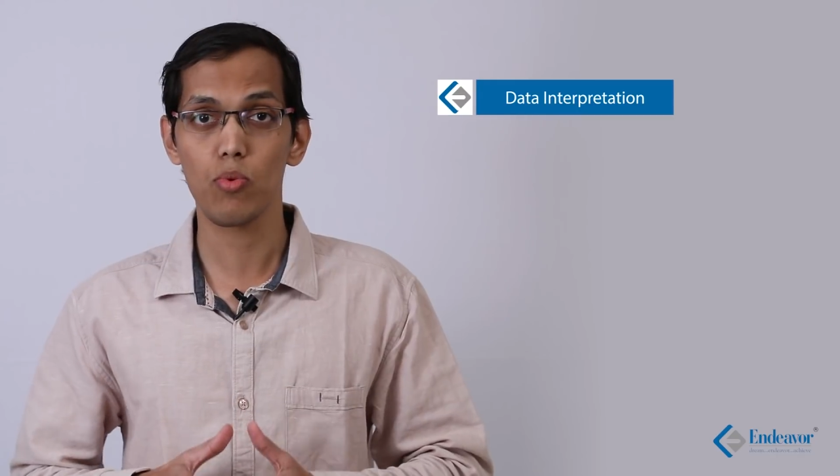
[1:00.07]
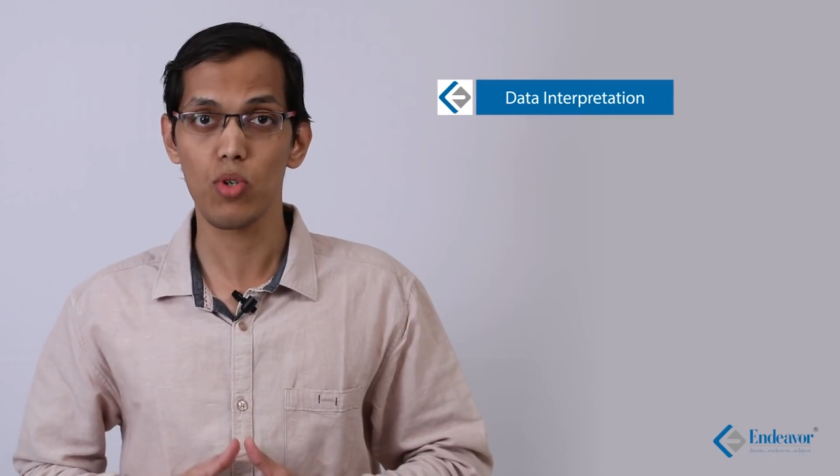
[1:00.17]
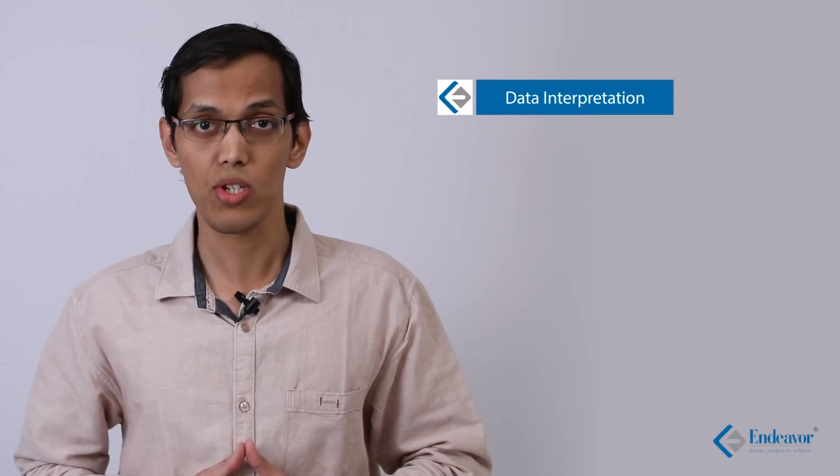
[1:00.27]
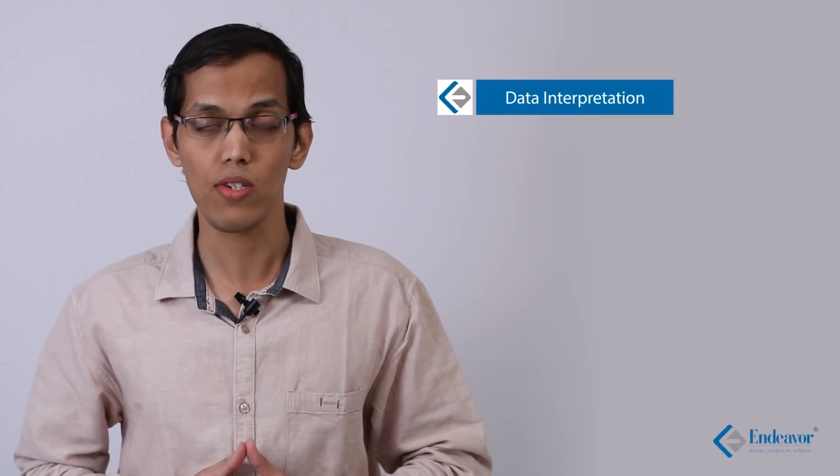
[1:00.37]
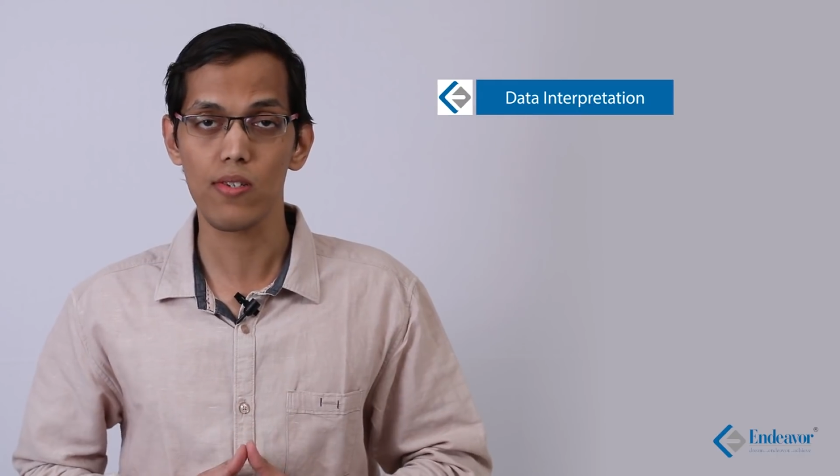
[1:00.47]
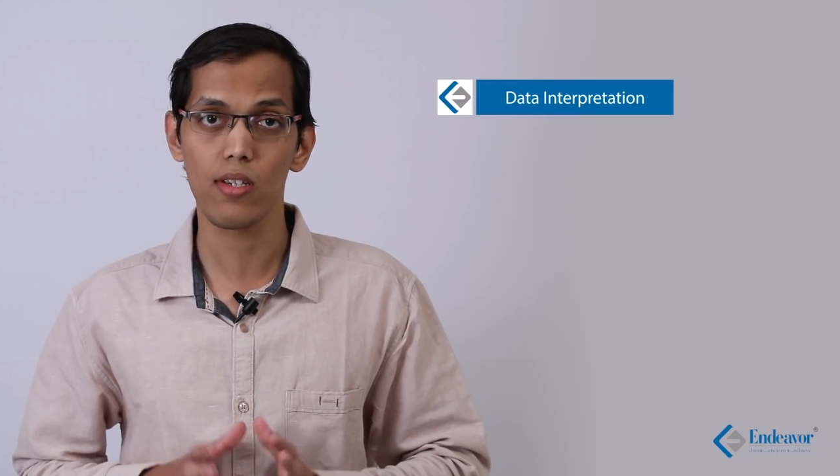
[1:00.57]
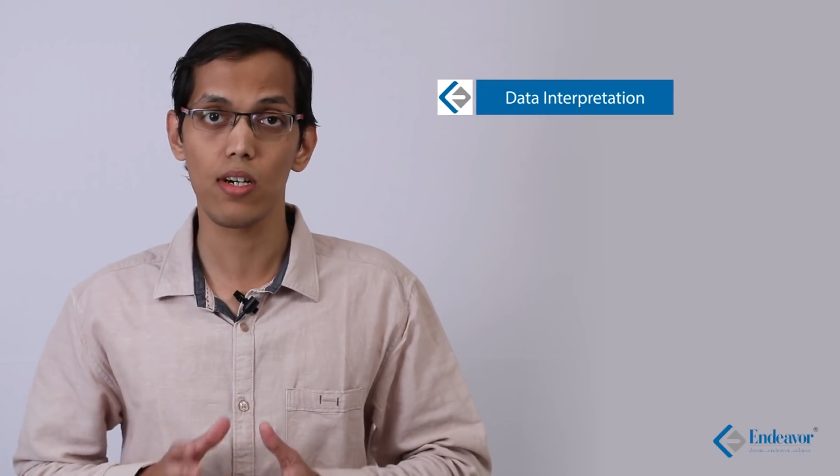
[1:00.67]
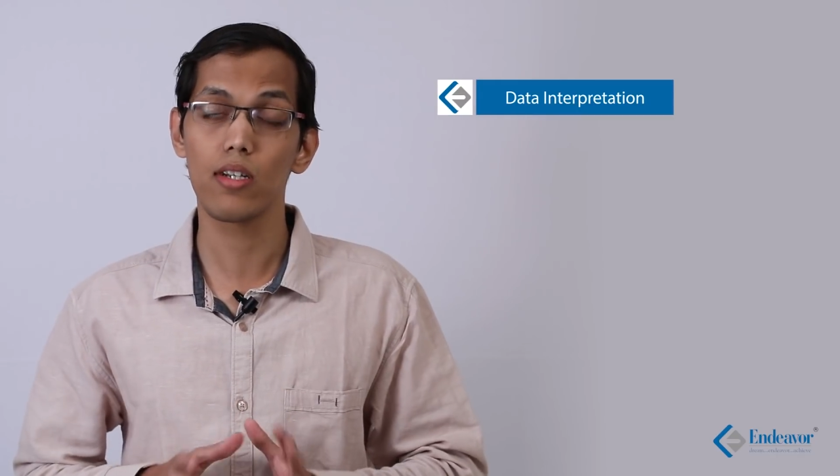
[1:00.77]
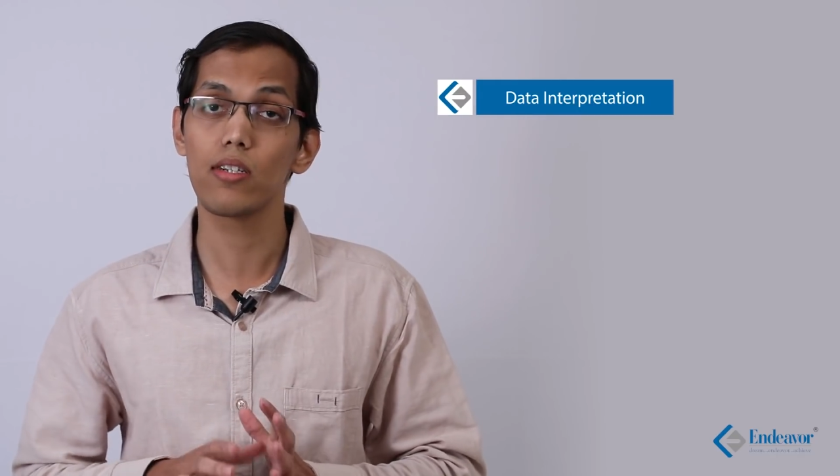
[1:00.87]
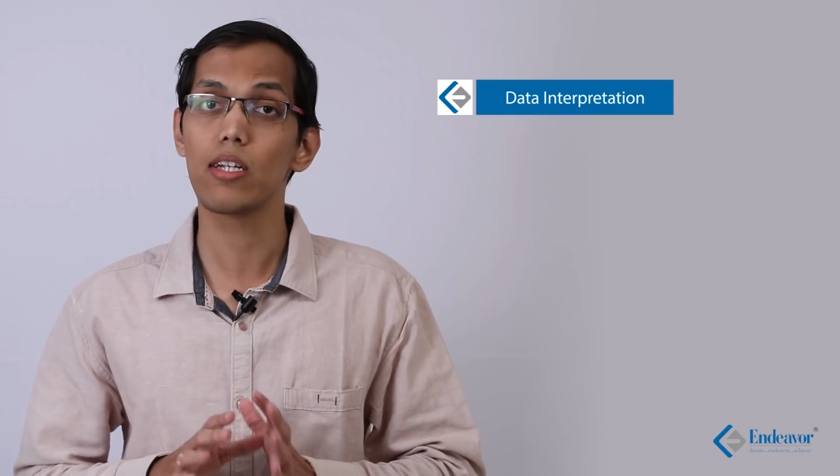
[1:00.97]
questions
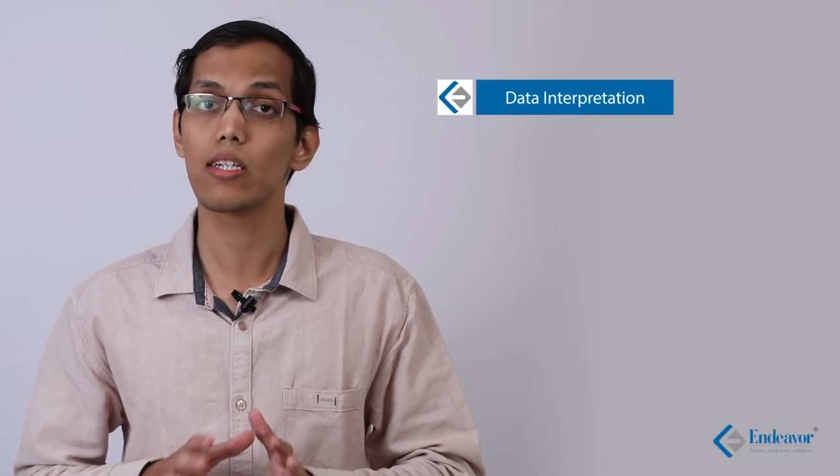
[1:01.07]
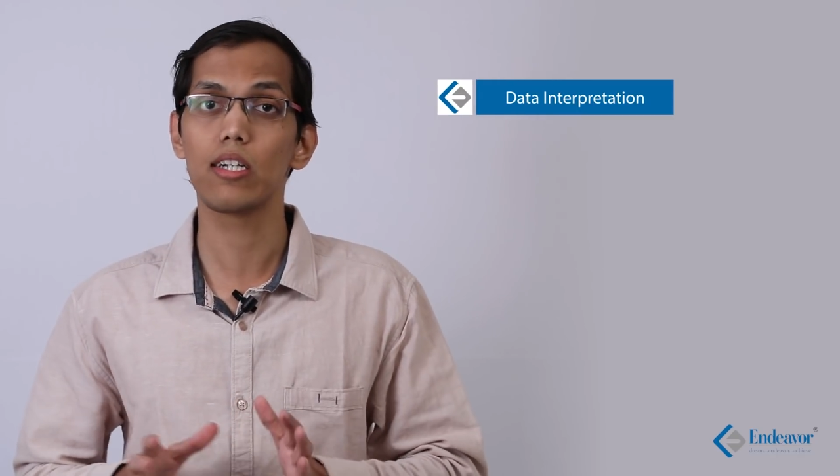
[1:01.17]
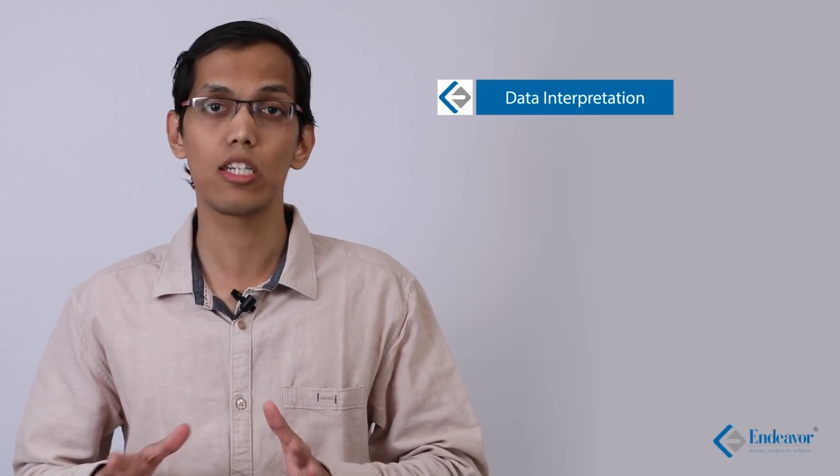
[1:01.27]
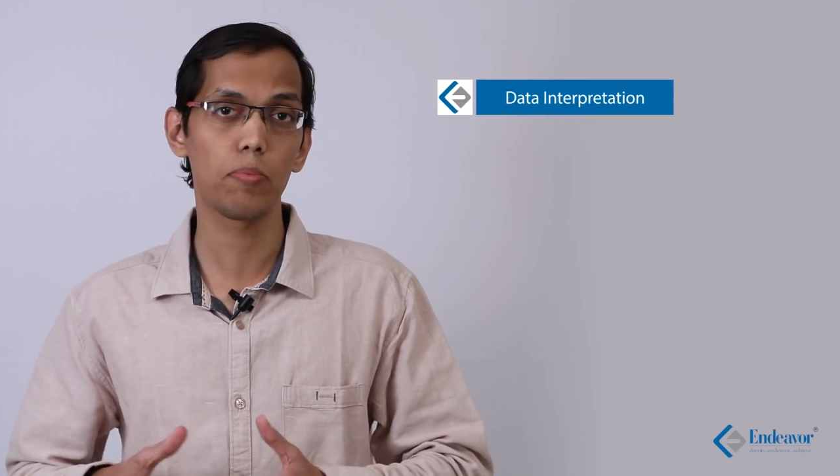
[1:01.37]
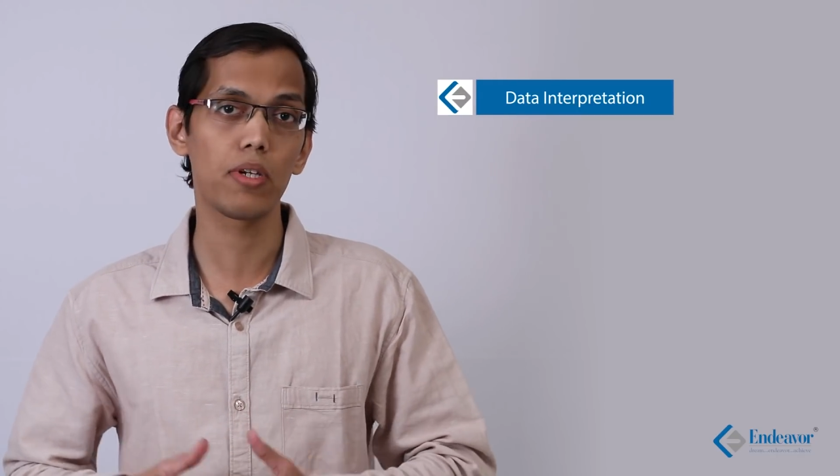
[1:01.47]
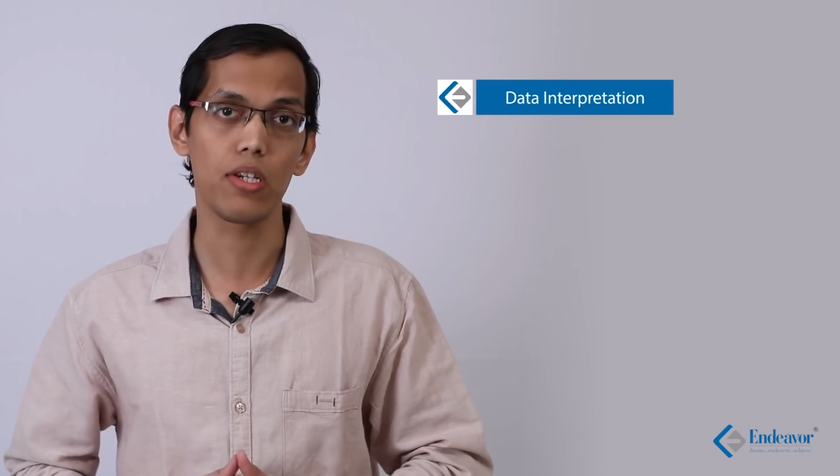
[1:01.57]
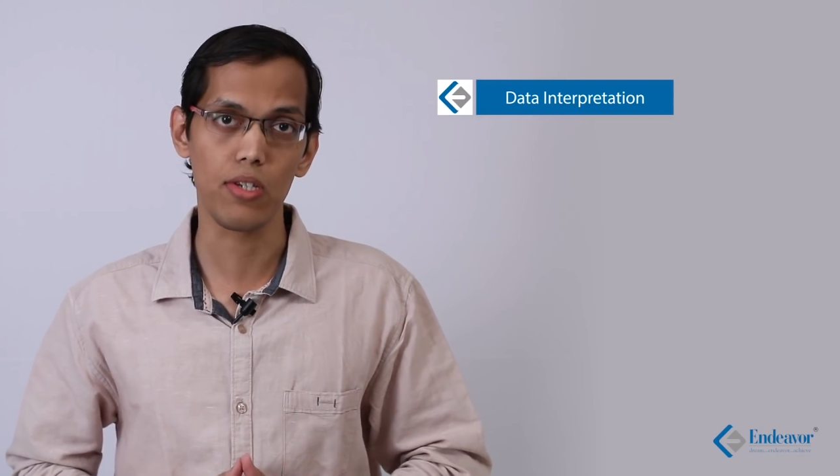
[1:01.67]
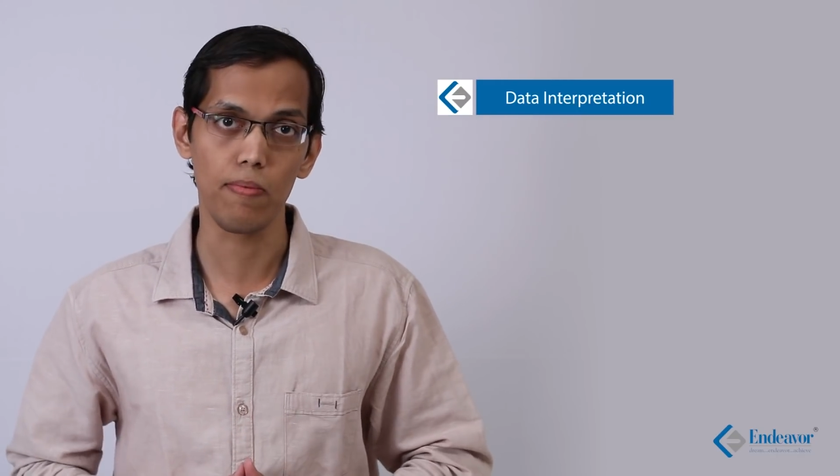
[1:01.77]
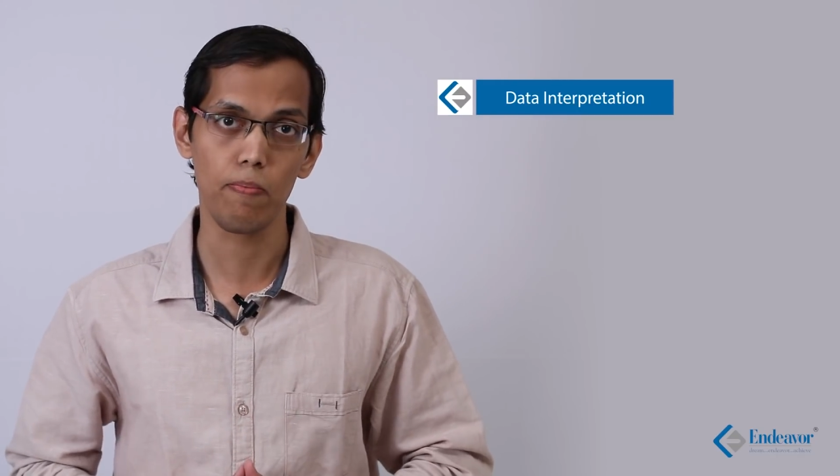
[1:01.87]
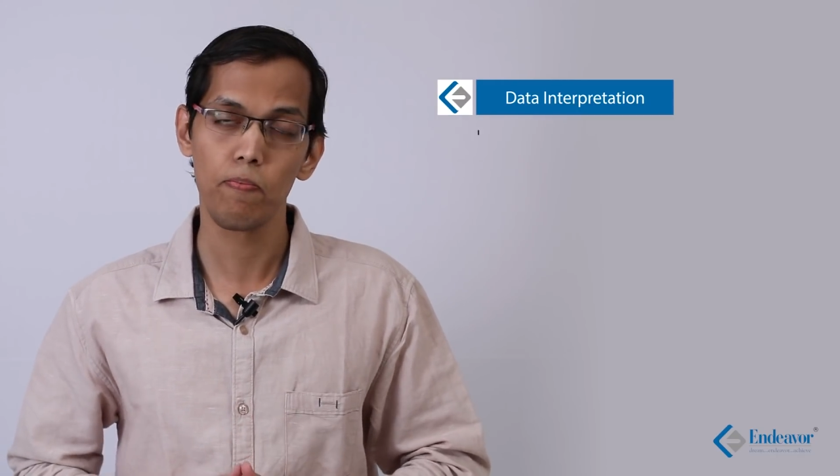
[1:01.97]
under data
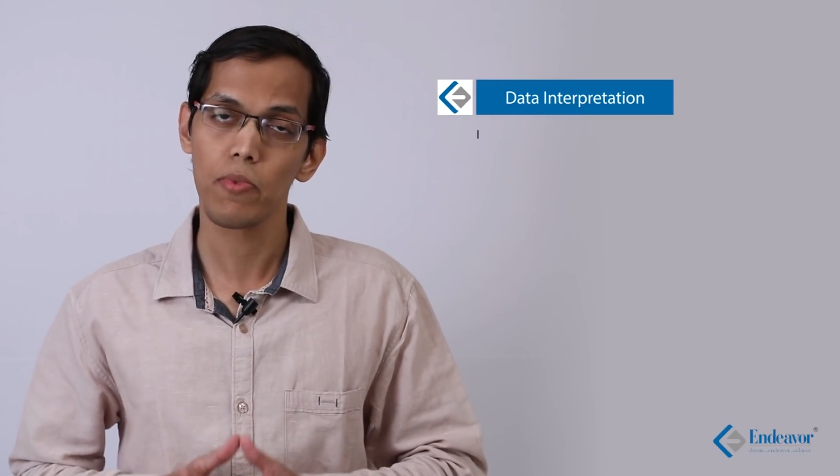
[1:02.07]
interpretation.